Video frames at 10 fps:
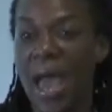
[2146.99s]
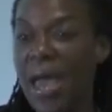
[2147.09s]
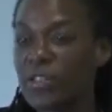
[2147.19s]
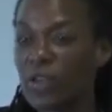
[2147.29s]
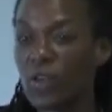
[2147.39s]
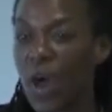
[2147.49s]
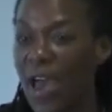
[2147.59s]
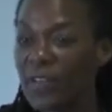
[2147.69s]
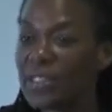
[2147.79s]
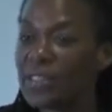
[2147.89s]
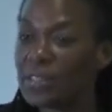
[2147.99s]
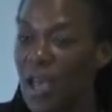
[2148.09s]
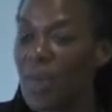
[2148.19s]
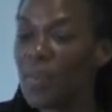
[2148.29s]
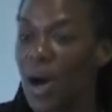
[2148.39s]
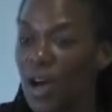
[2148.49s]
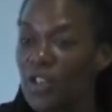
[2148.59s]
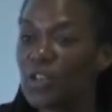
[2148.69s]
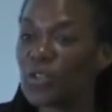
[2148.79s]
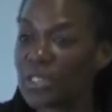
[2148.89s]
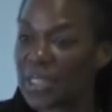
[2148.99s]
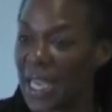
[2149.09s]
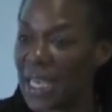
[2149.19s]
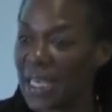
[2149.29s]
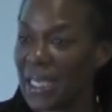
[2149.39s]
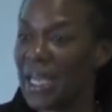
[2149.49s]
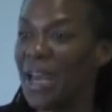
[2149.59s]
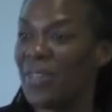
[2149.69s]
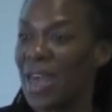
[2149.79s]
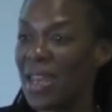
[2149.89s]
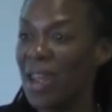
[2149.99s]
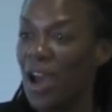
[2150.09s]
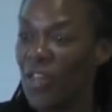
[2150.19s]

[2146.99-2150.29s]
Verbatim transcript: And so having some understanding that